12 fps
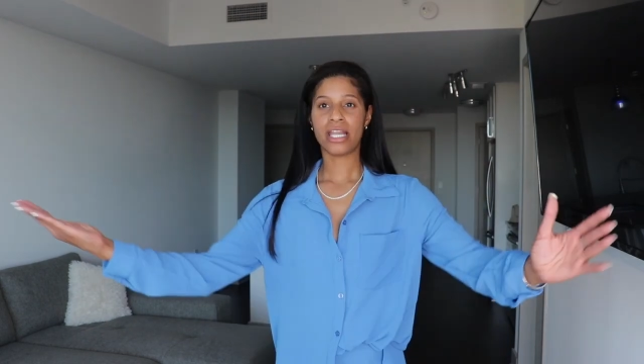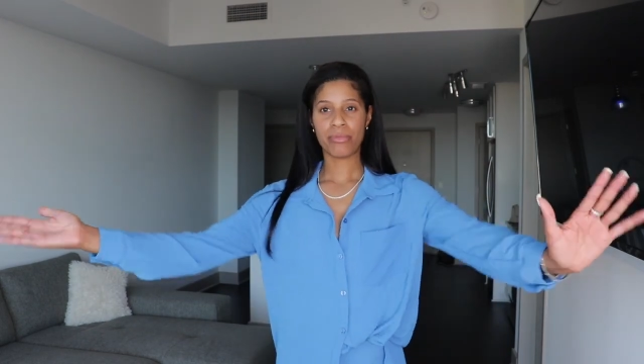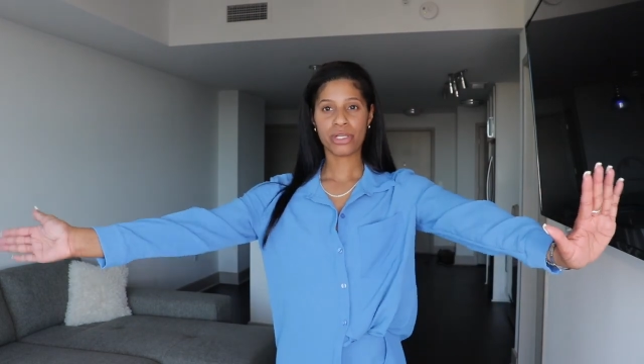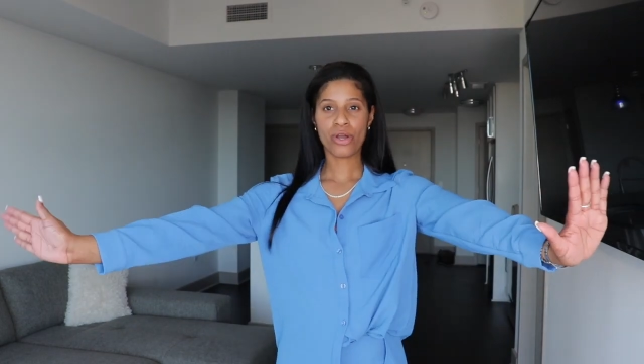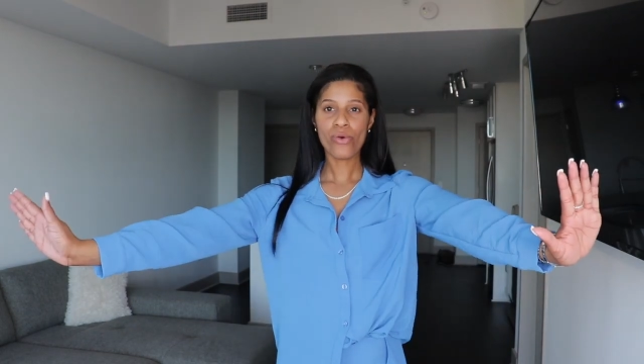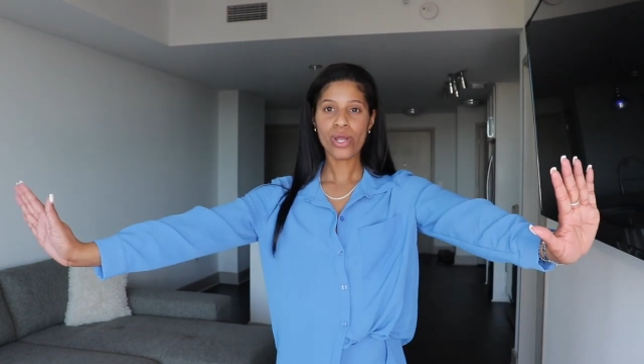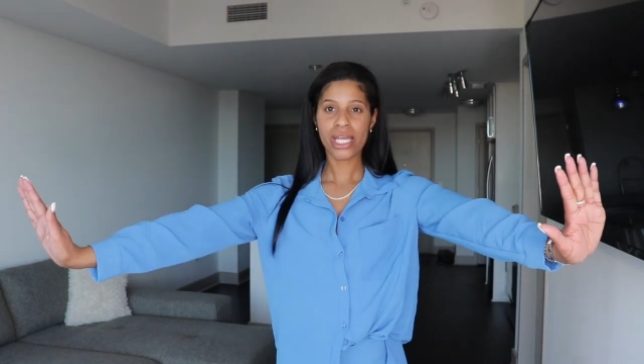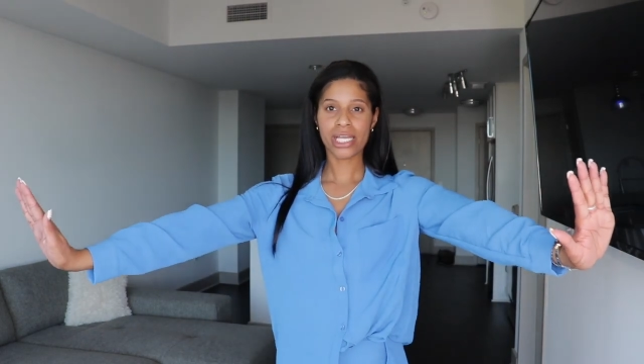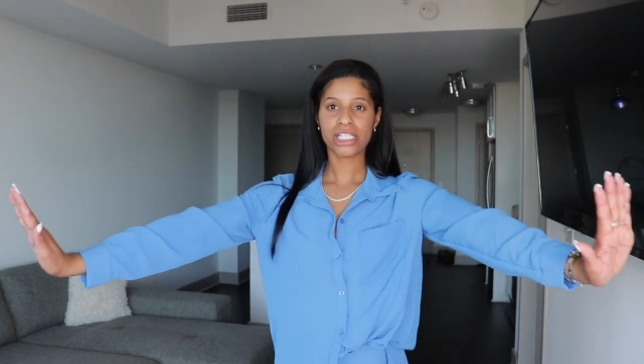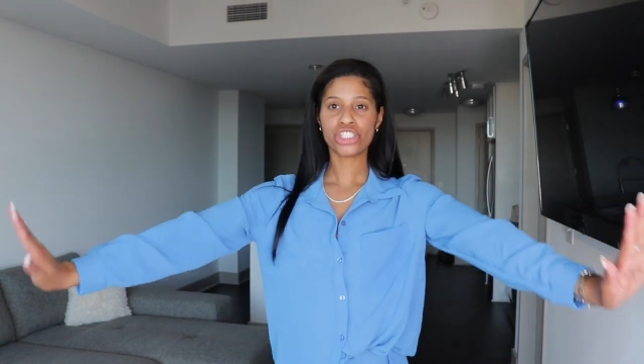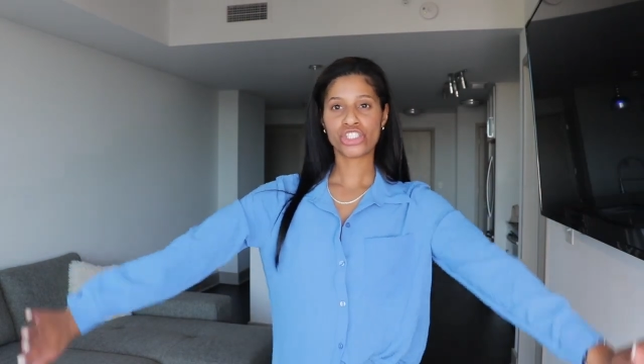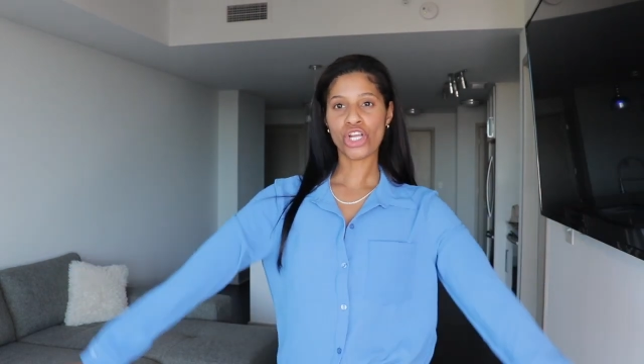Let me go
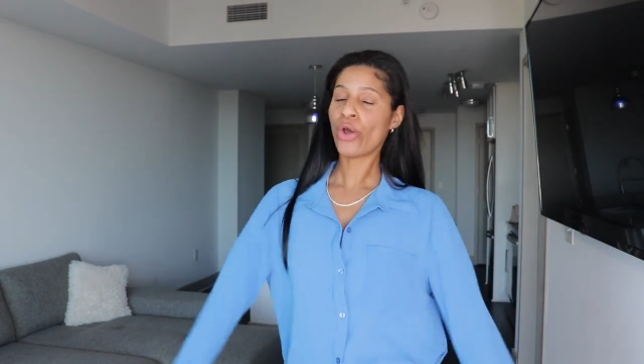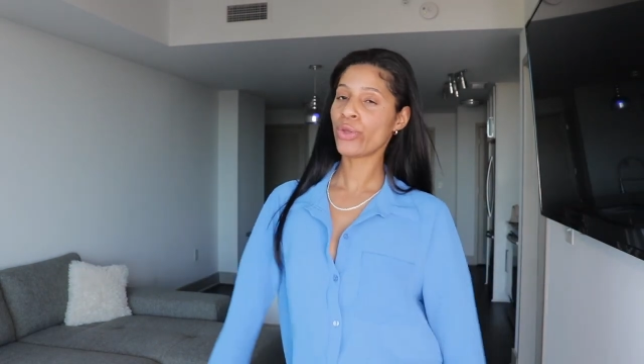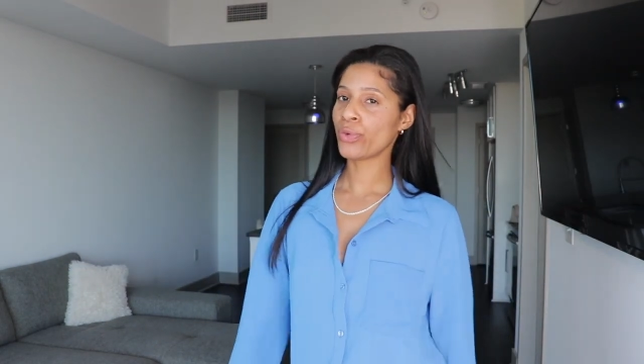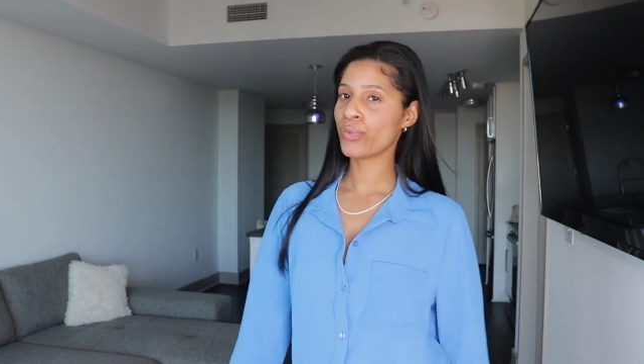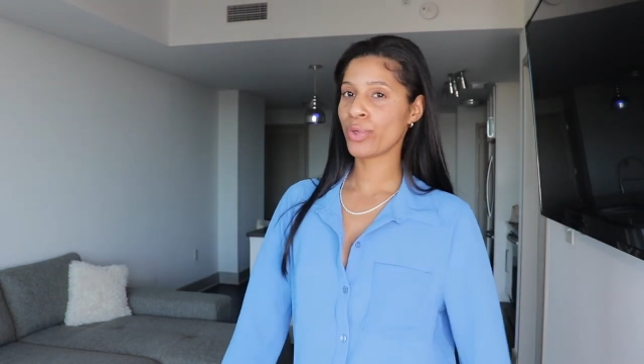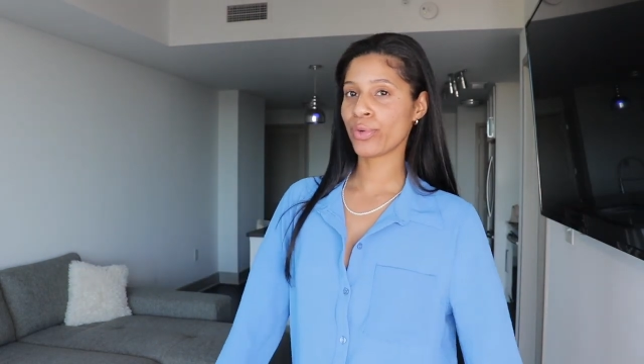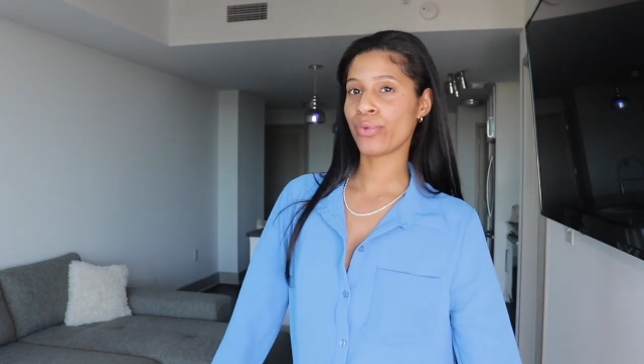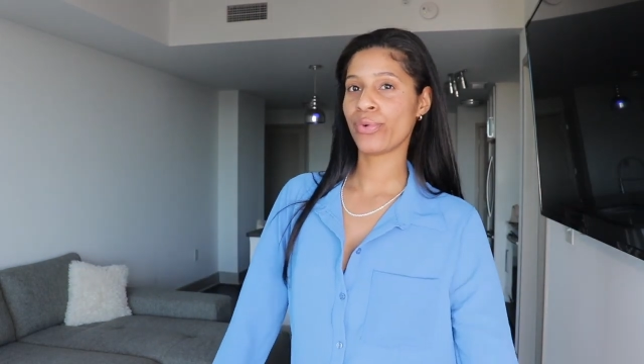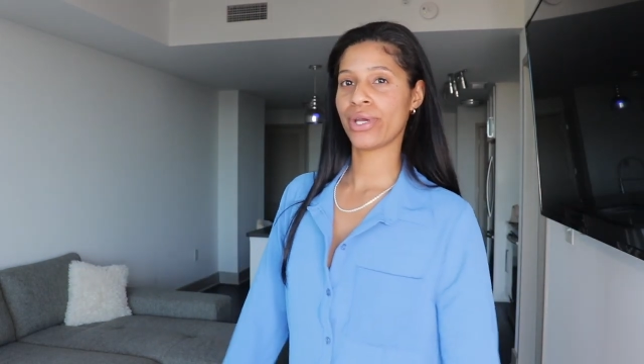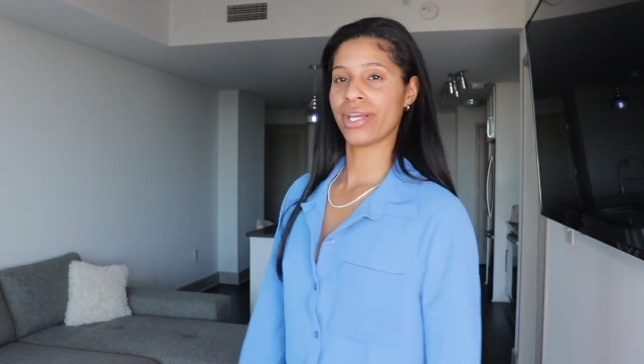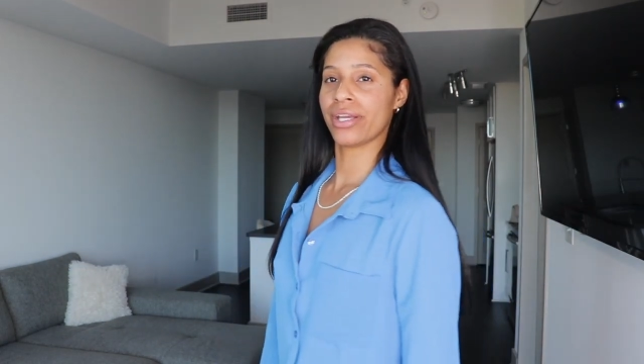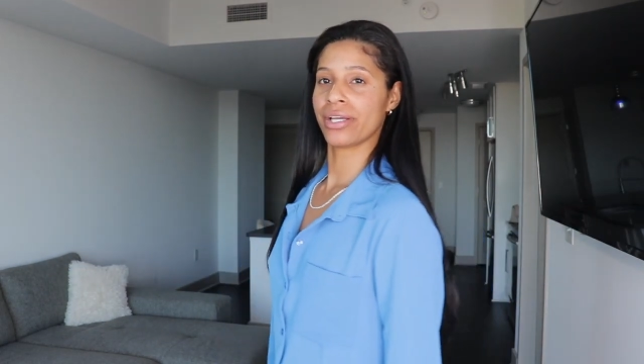ahead and show you real
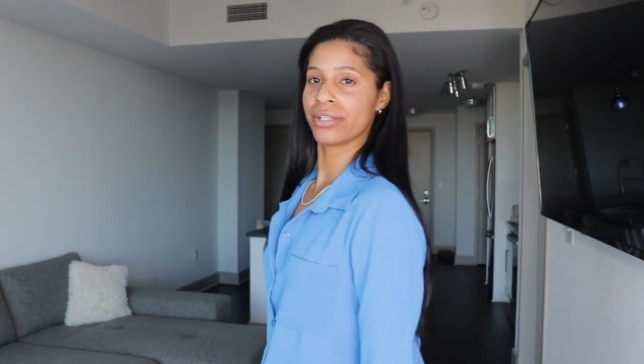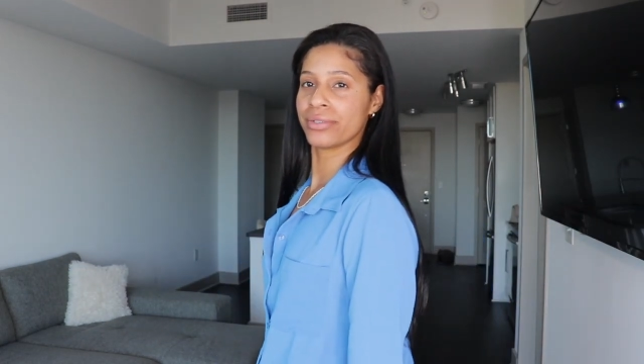quick.